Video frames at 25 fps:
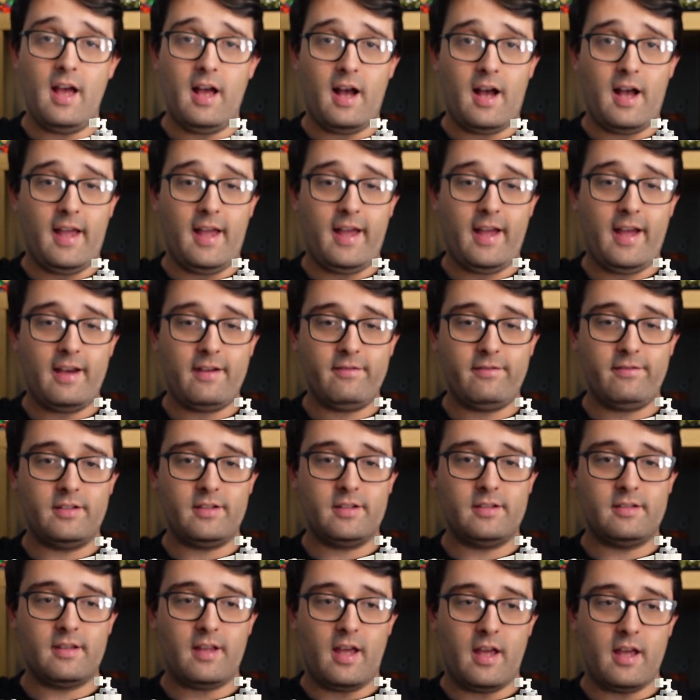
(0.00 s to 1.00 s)
I have to
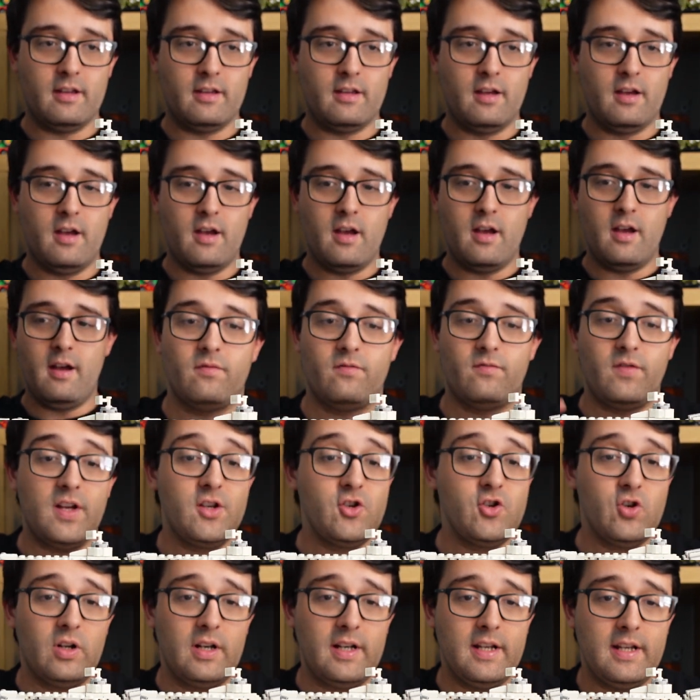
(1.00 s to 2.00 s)
say,
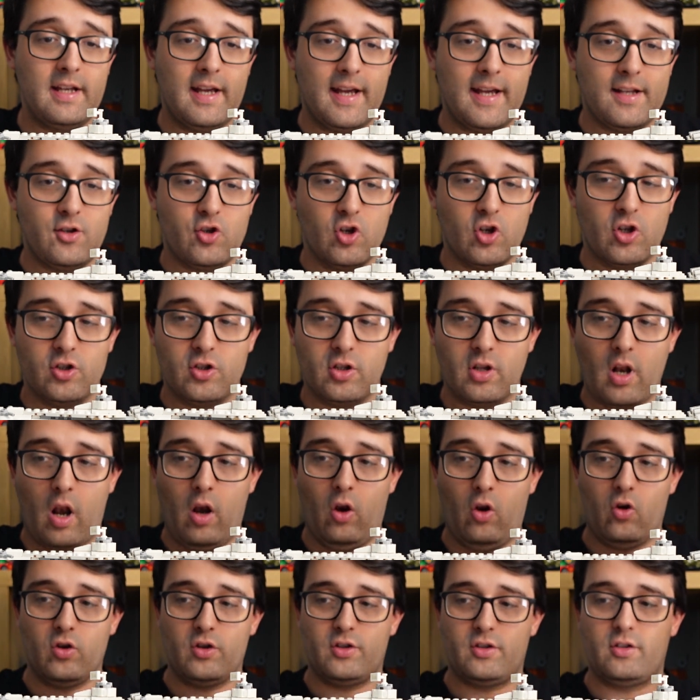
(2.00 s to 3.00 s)
visually it just
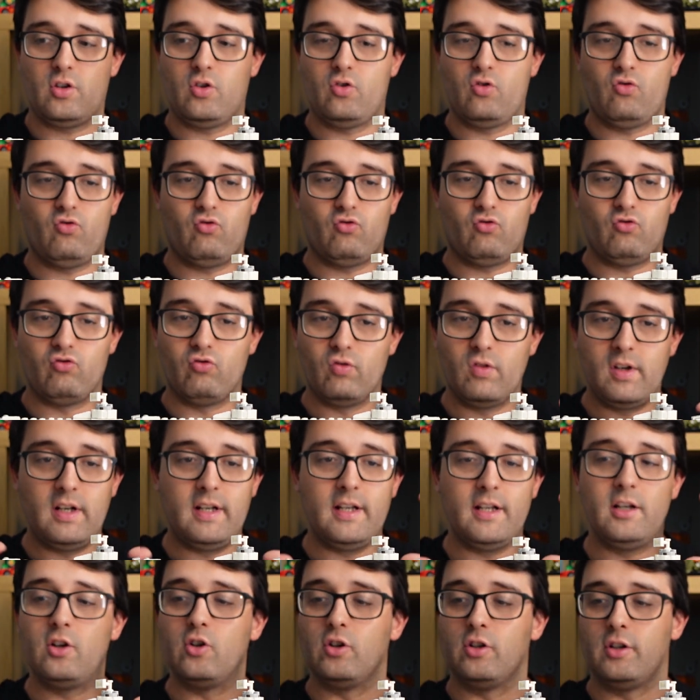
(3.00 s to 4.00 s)
looks
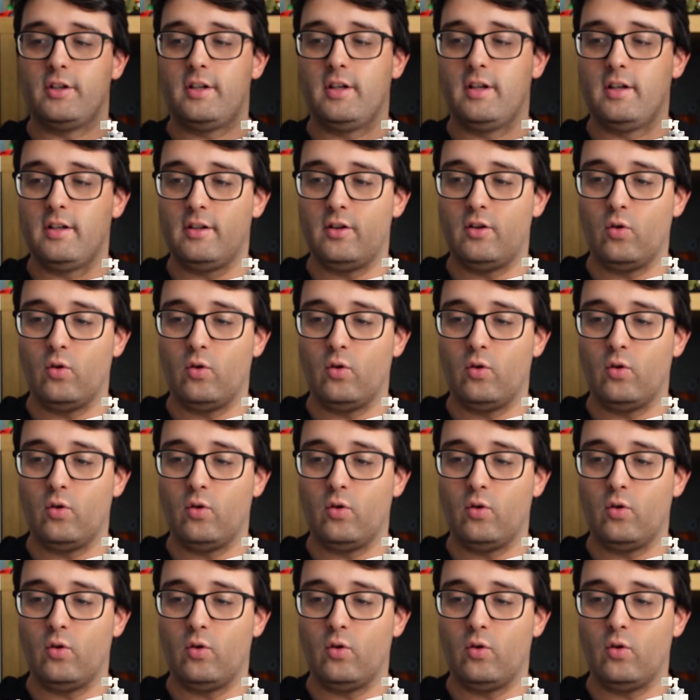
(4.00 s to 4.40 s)
really good.